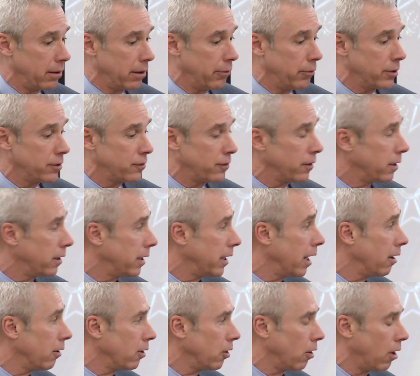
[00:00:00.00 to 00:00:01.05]
It was the
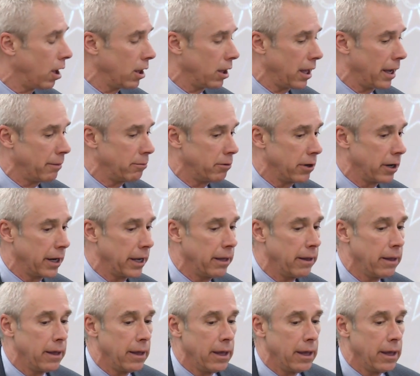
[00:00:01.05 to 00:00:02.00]
Yale Law Library.